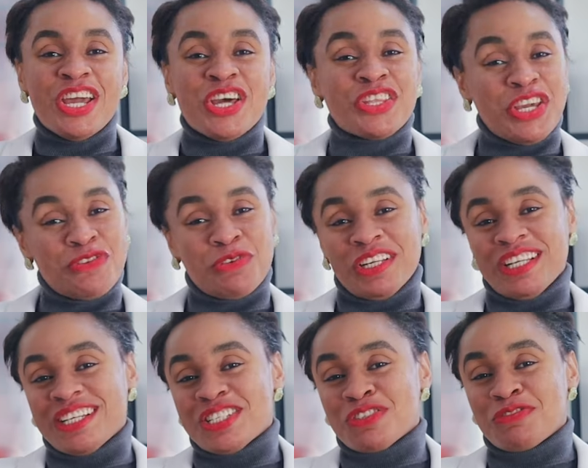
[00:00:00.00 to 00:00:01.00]
Thank you for
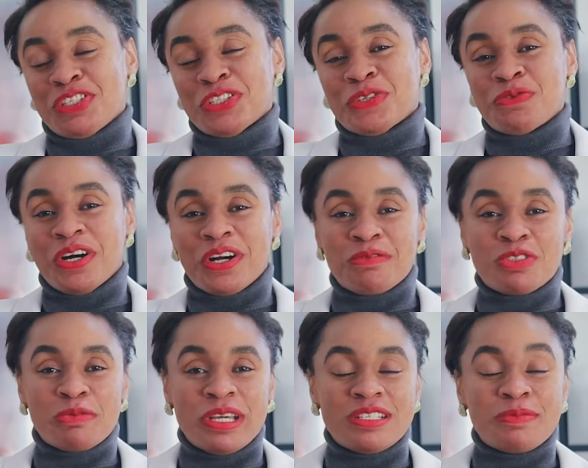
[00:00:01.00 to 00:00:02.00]
clicking this video. Welcome to
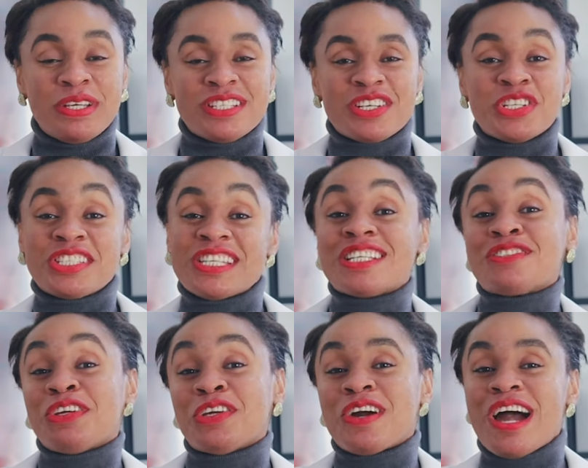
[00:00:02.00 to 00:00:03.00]
my space. On today's
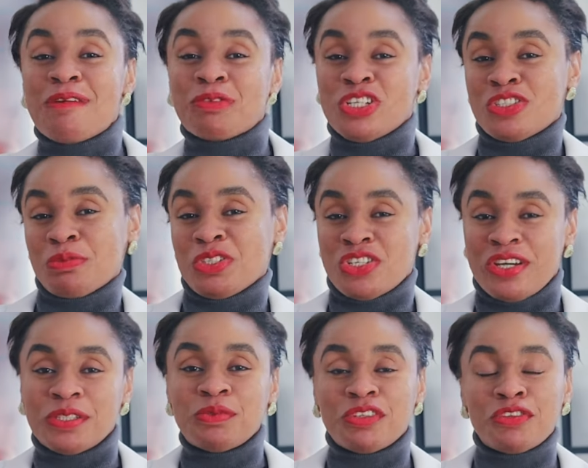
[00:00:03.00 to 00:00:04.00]
video, I'm going to be
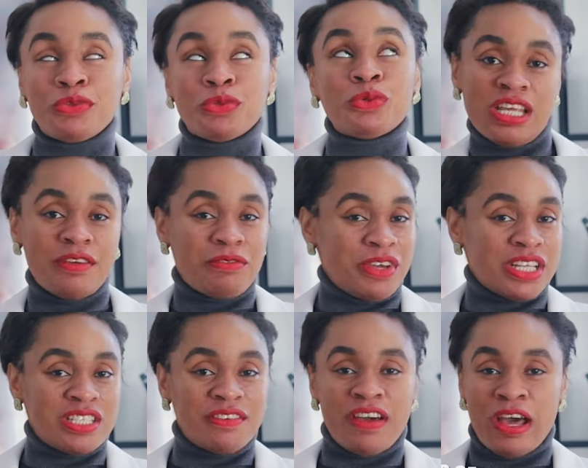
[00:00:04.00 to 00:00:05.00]
sharing with you
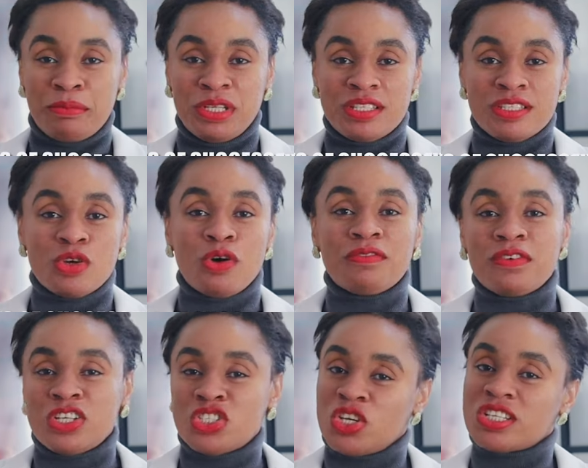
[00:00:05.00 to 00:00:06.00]
effective habits of
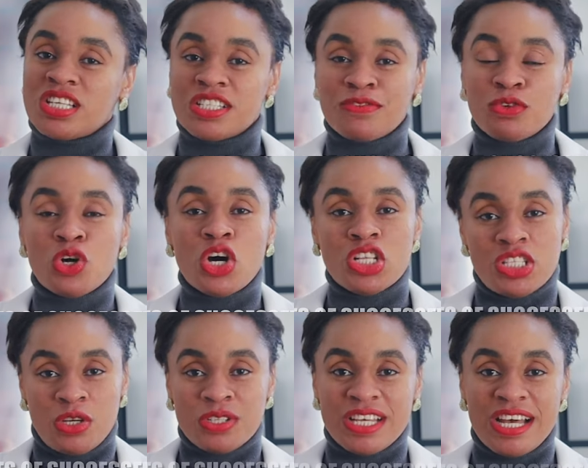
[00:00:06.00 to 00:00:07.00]
successful
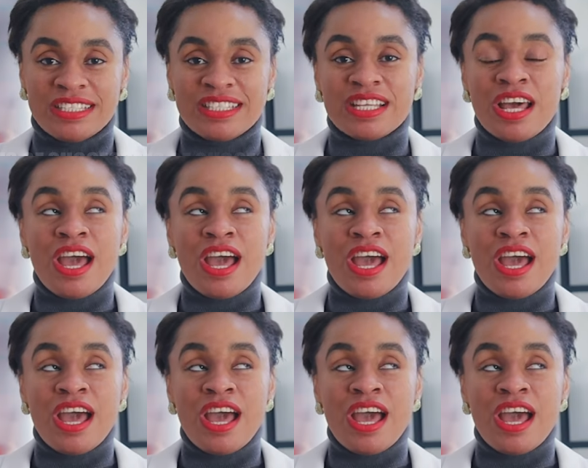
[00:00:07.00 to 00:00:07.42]
consultants.